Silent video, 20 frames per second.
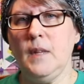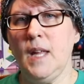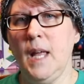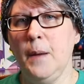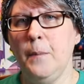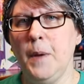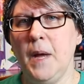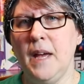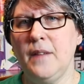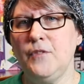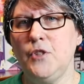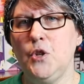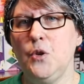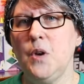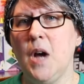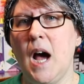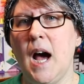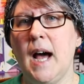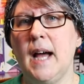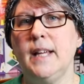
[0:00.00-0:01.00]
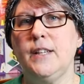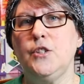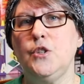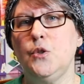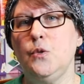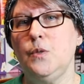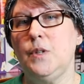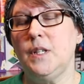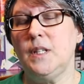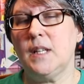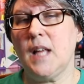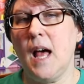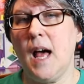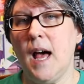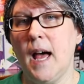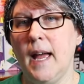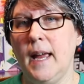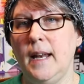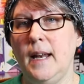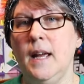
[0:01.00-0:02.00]
and we have two guys who
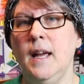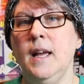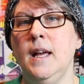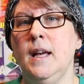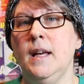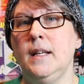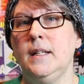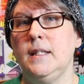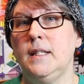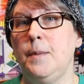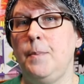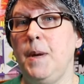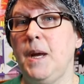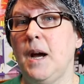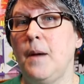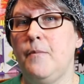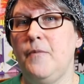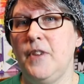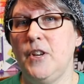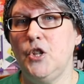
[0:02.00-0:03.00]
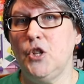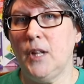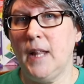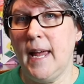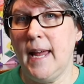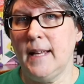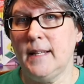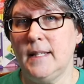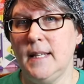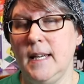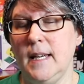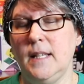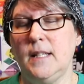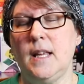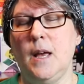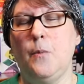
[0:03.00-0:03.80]
decide to become vigilantes.